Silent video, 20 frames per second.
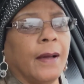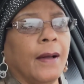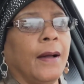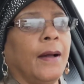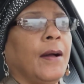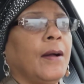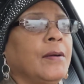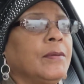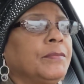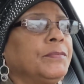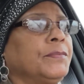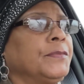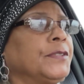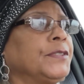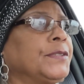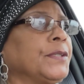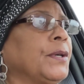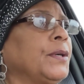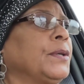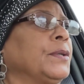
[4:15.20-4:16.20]
Um,
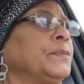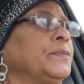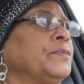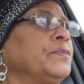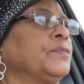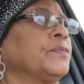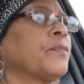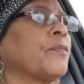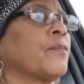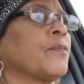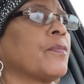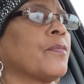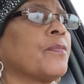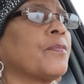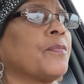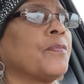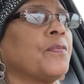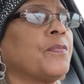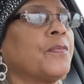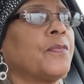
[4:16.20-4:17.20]
so
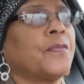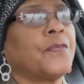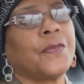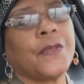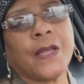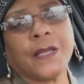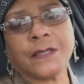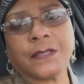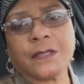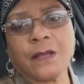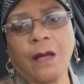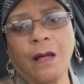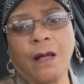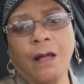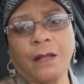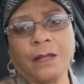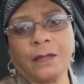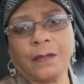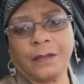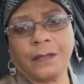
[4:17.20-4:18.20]
that's
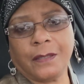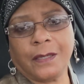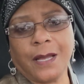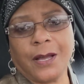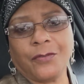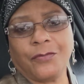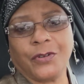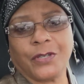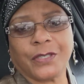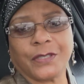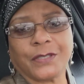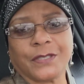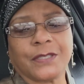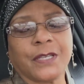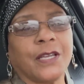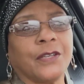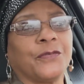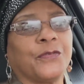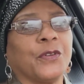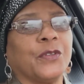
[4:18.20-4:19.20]
all I want to
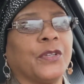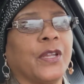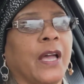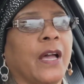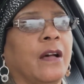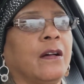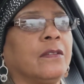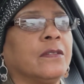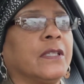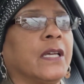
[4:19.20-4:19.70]
say for now.